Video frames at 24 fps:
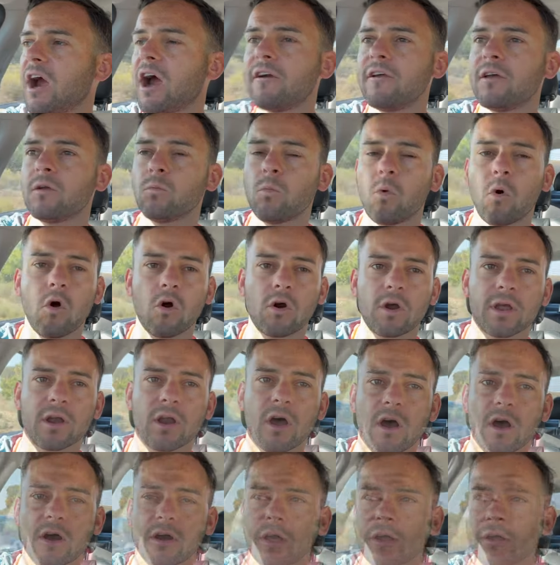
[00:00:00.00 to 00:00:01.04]
are in working
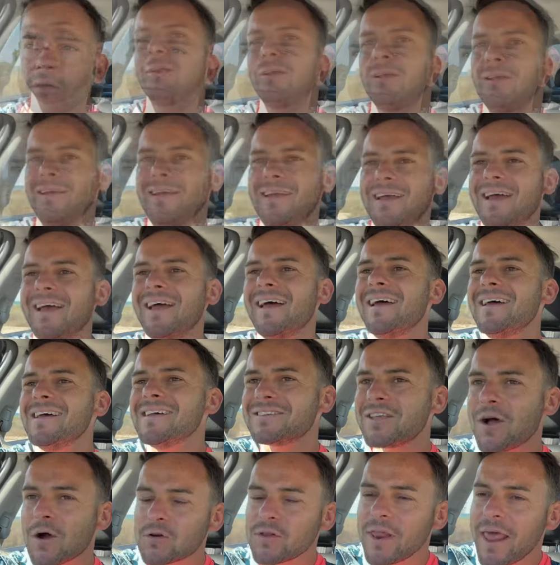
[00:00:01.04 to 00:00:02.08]
order.
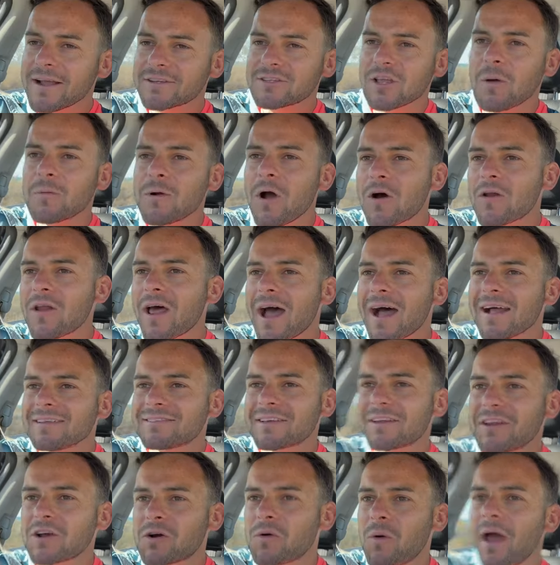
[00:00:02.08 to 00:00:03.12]
So next I'm going to
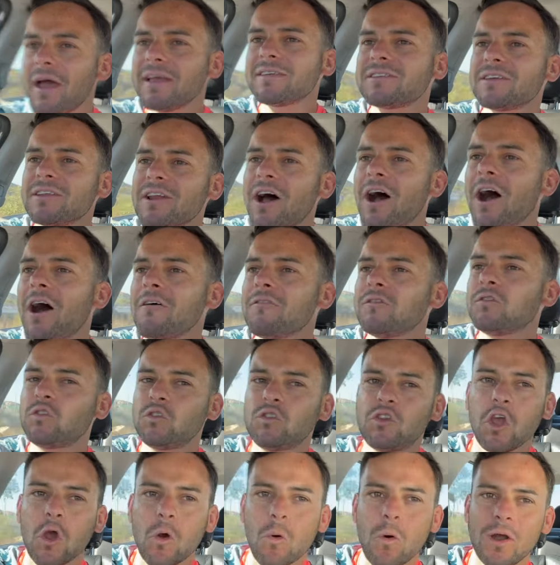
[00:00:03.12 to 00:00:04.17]
answer the question
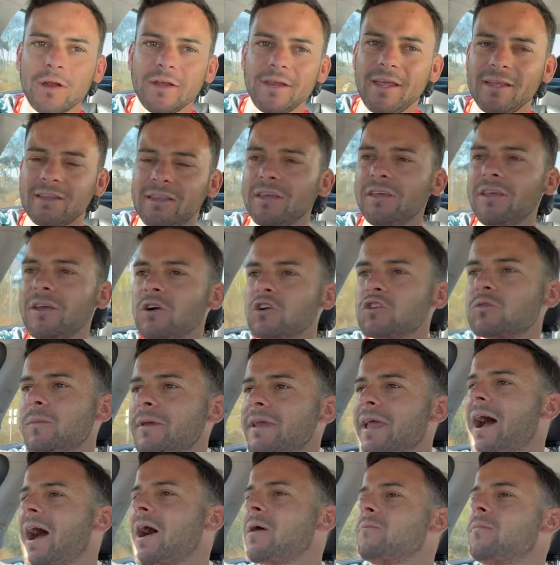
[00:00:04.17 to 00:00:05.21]
of, do I need to use my
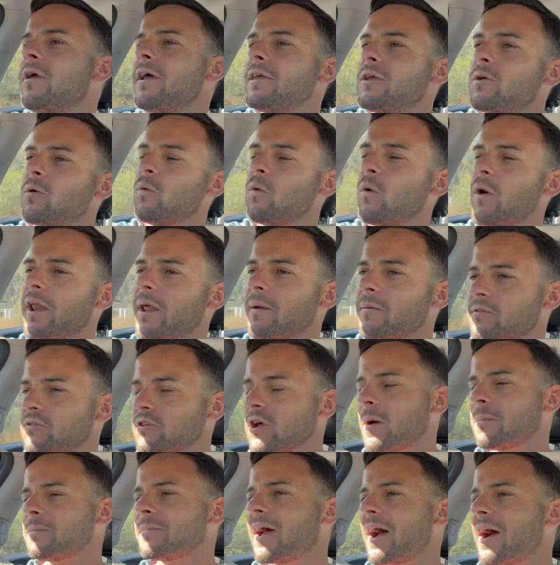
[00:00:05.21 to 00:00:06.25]
handbrake when I'm
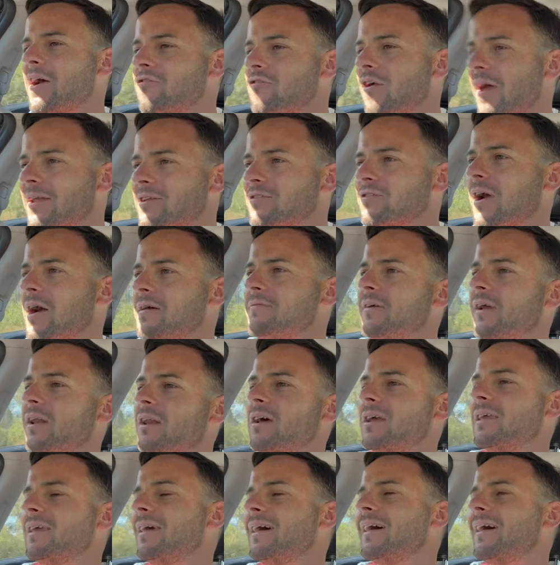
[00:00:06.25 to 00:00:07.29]
stopped at a red traffic
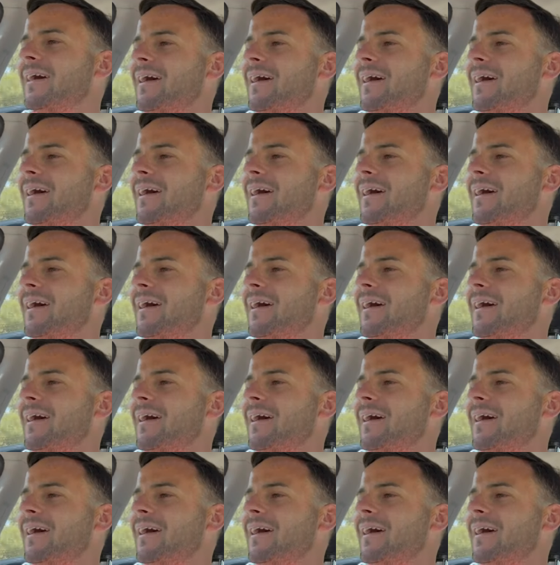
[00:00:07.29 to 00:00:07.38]
light?